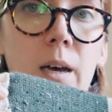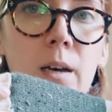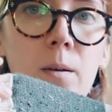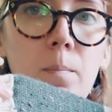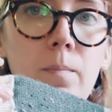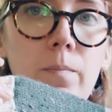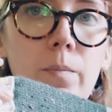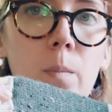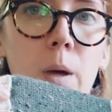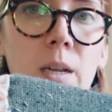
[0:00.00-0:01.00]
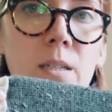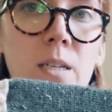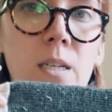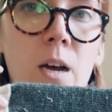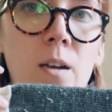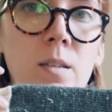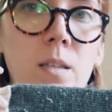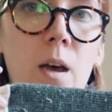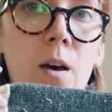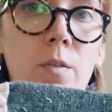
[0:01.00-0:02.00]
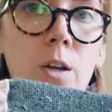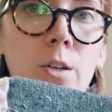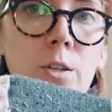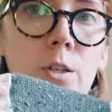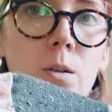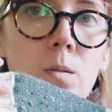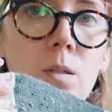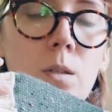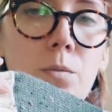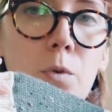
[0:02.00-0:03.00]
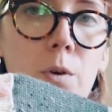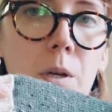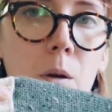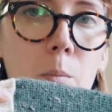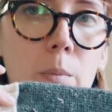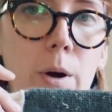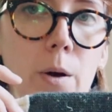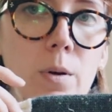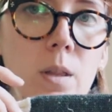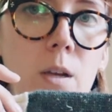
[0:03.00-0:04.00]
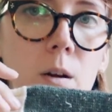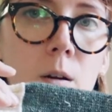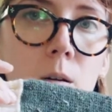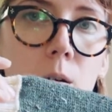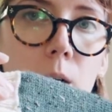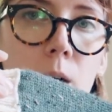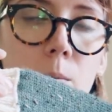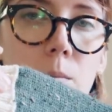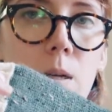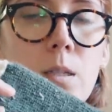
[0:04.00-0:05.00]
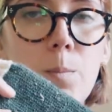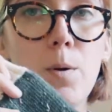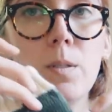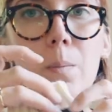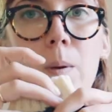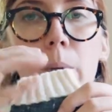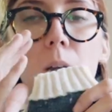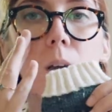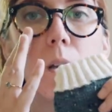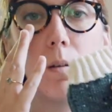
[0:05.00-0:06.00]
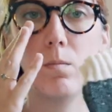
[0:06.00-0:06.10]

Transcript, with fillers: Um, but it does have undertones of green and brown in there. Um, it's supposed to mimic